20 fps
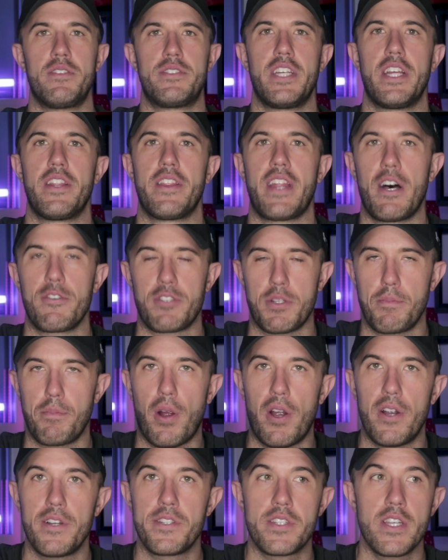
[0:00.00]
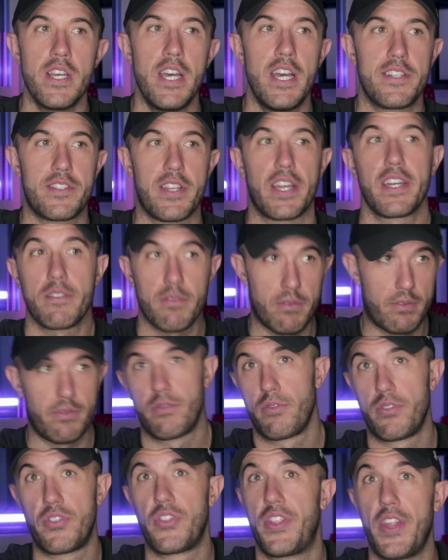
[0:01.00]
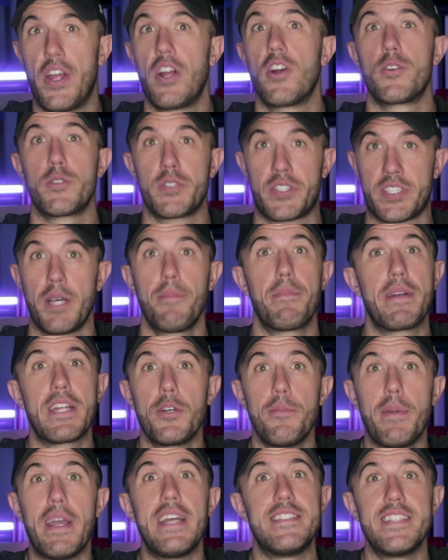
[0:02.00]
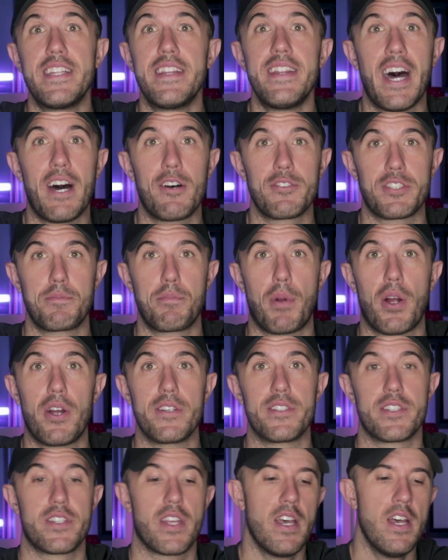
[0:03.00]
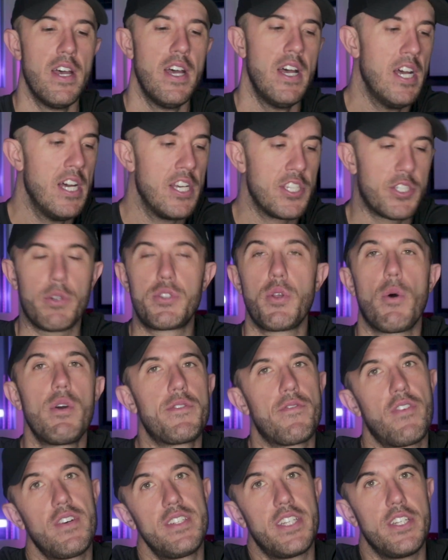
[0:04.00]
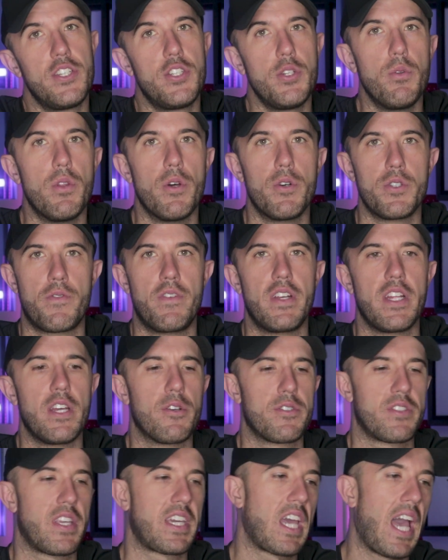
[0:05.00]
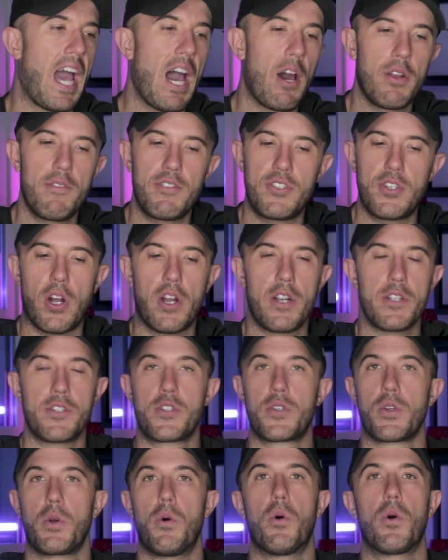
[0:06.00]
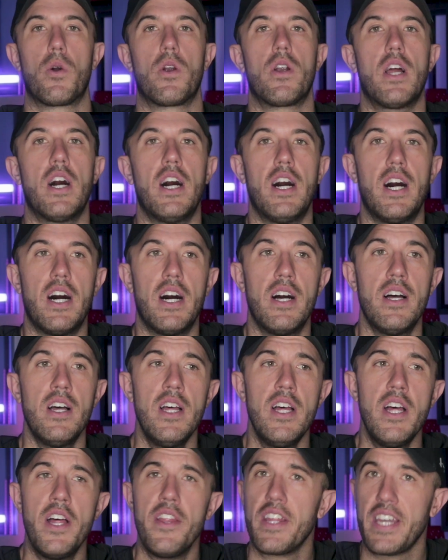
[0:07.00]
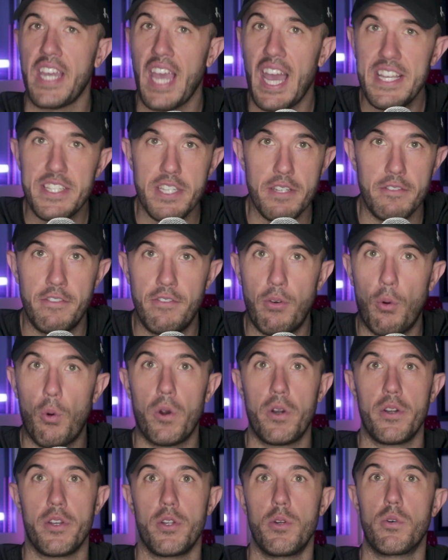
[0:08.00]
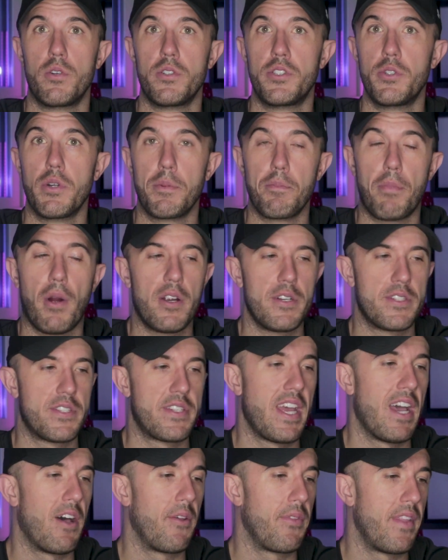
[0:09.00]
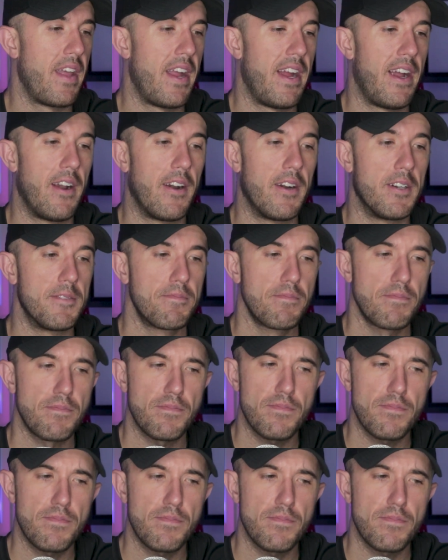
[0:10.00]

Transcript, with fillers: 10,000 parts. It's like, there's somebody who made 10,000 parts. So it's always fun to do those videos, like Out of Darts or the guys at Ford who are doing parts down there